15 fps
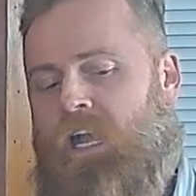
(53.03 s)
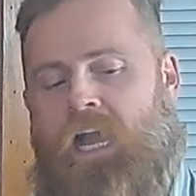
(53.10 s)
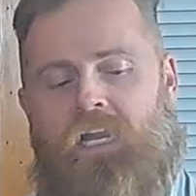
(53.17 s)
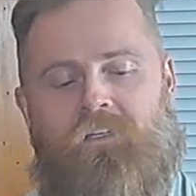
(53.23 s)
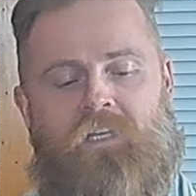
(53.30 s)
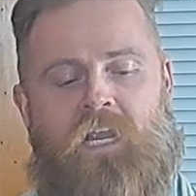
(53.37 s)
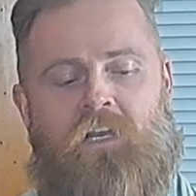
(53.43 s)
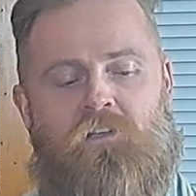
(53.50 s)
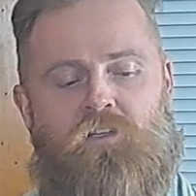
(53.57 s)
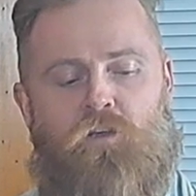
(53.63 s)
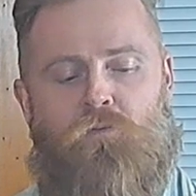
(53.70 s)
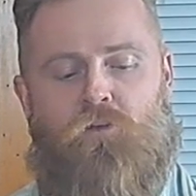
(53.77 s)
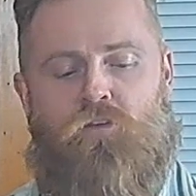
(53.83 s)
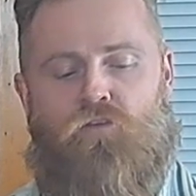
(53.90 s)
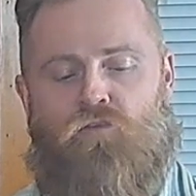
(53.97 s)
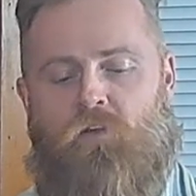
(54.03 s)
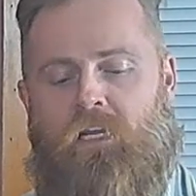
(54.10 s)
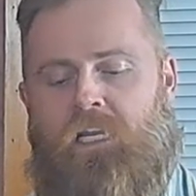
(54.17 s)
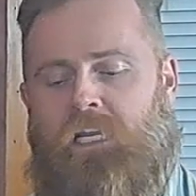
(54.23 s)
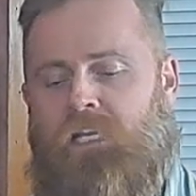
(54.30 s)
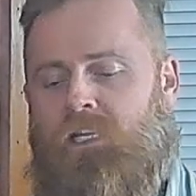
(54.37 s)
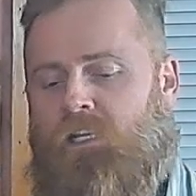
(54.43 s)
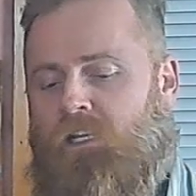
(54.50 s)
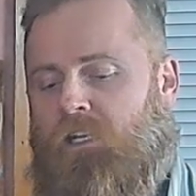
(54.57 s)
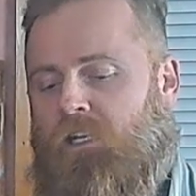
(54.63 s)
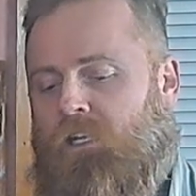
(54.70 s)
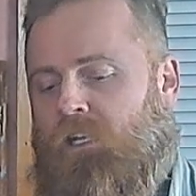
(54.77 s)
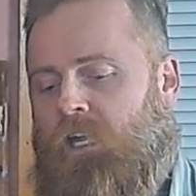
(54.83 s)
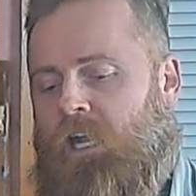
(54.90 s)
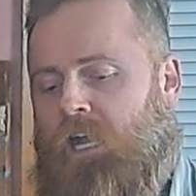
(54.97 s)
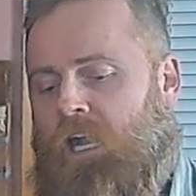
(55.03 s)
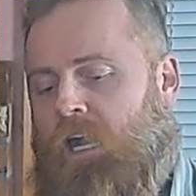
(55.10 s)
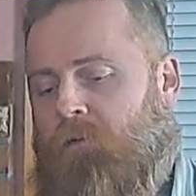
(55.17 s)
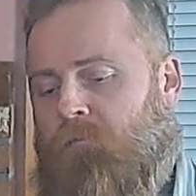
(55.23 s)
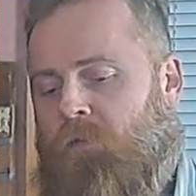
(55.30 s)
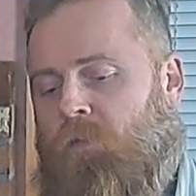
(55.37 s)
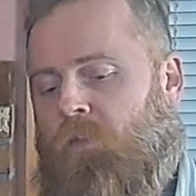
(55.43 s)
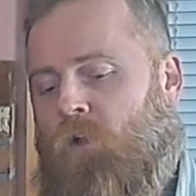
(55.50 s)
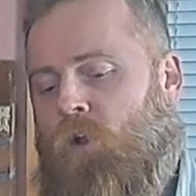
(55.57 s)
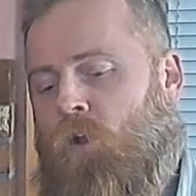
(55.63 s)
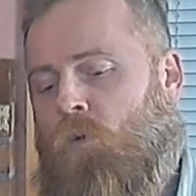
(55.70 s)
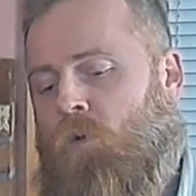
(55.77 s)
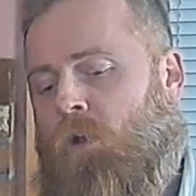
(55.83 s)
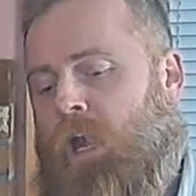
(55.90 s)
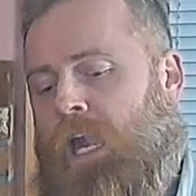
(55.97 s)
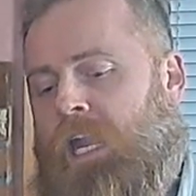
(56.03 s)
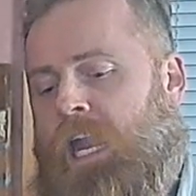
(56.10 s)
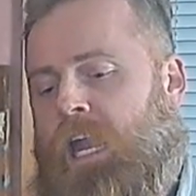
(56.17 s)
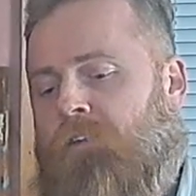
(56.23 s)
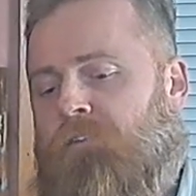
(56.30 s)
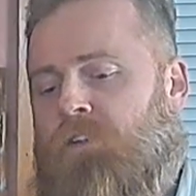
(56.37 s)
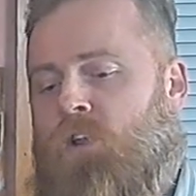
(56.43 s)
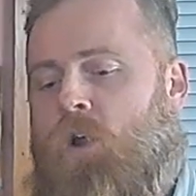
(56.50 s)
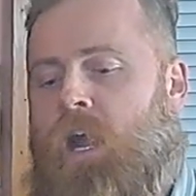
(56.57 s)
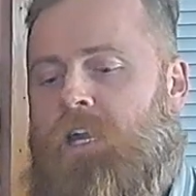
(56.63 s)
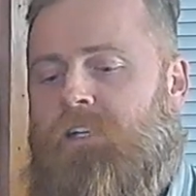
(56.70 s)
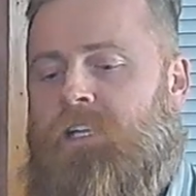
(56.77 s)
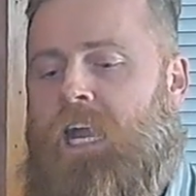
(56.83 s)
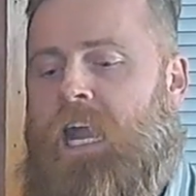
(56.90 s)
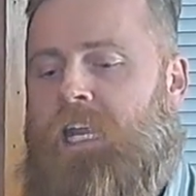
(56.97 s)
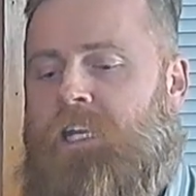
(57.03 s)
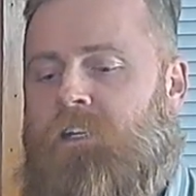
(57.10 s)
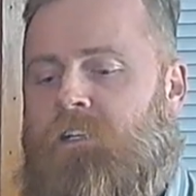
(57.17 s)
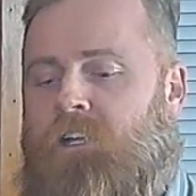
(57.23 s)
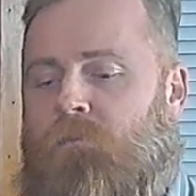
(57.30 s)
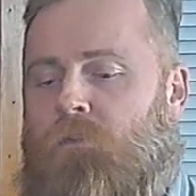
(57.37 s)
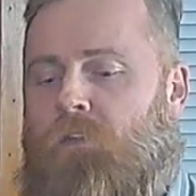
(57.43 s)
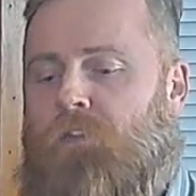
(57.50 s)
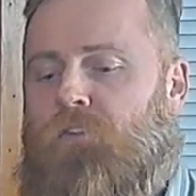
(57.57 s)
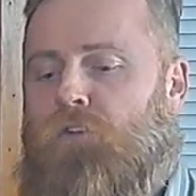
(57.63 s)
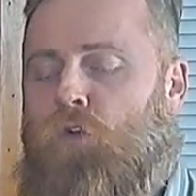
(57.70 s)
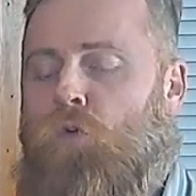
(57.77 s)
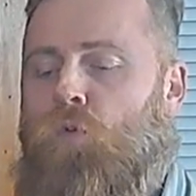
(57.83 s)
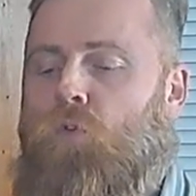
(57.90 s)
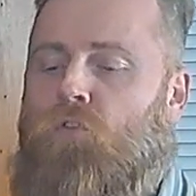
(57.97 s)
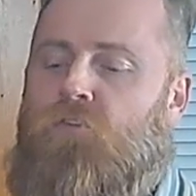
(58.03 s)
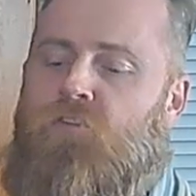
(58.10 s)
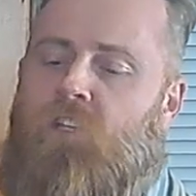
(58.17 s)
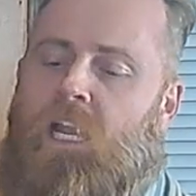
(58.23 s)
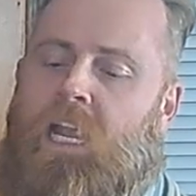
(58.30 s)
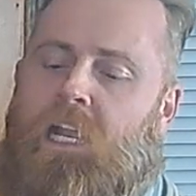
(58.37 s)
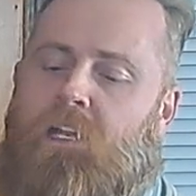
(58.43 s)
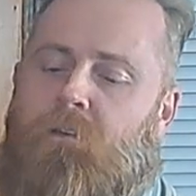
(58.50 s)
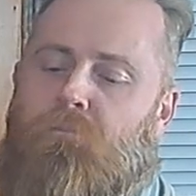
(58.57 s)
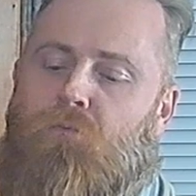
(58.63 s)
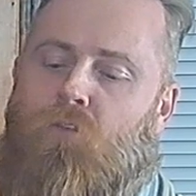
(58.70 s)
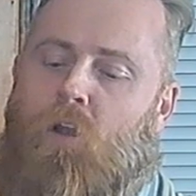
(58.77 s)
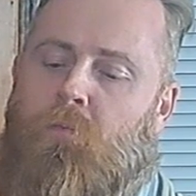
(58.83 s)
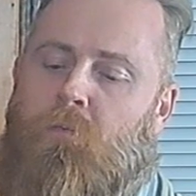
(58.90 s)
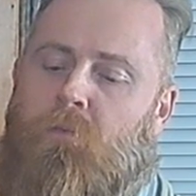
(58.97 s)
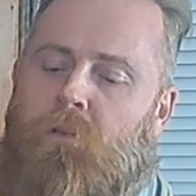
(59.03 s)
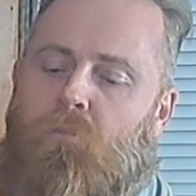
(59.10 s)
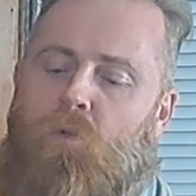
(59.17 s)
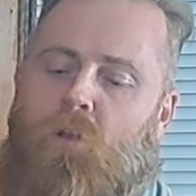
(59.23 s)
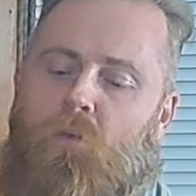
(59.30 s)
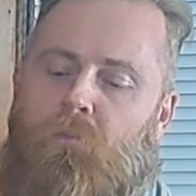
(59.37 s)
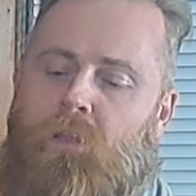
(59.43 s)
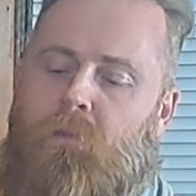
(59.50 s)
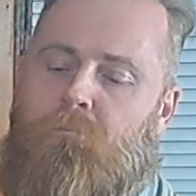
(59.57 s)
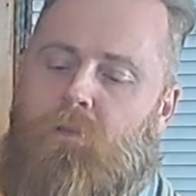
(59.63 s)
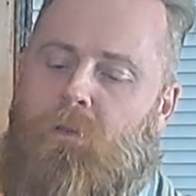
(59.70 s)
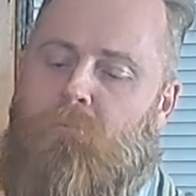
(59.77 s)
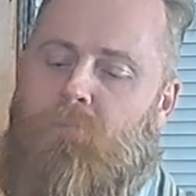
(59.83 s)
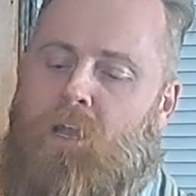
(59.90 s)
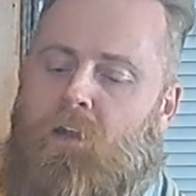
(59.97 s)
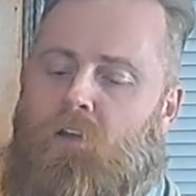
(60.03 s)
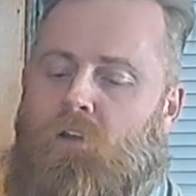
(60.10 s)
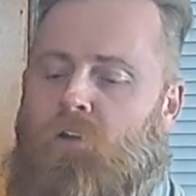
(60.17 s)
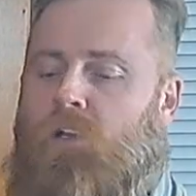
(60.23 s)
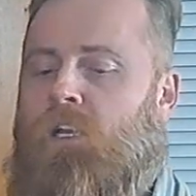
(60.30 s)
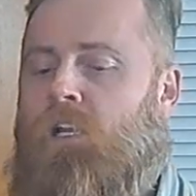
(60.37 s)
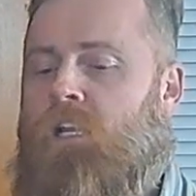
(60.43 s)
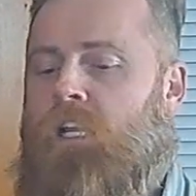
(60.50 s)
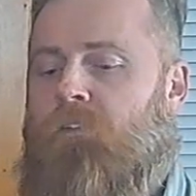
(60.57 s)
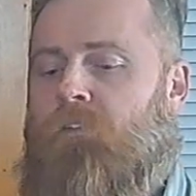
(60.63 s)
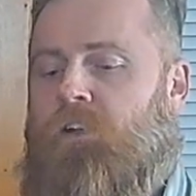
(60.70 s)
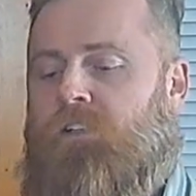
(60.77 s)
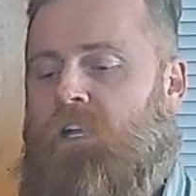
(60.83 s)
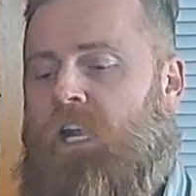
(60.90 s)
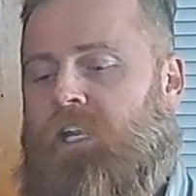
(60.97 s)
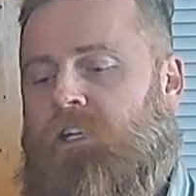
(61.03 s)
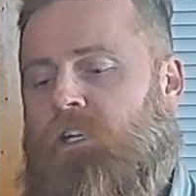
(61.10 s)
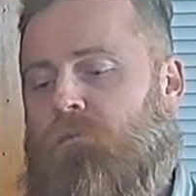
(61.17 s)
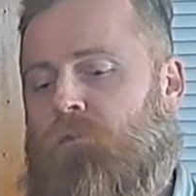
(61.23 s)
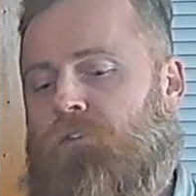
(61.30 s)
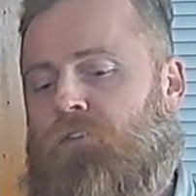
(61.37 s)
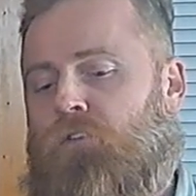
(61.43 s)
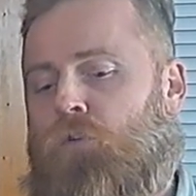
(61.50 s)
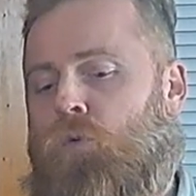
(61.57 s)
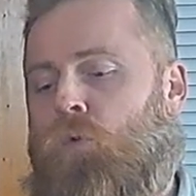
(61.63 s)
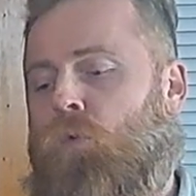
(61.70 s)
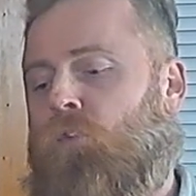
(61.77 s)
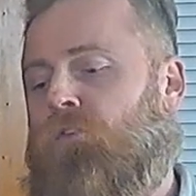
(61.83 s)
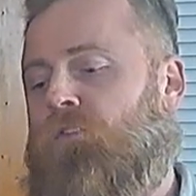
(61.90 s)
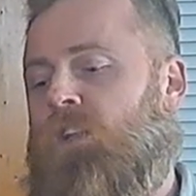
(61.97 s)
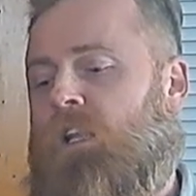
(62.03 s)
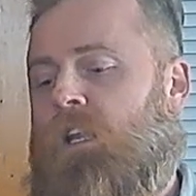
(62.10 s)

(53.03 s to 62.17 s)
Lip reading: I tend to agree, though I have not tightened it with tools yet. It probably will be a bit better if I tighten it with tools.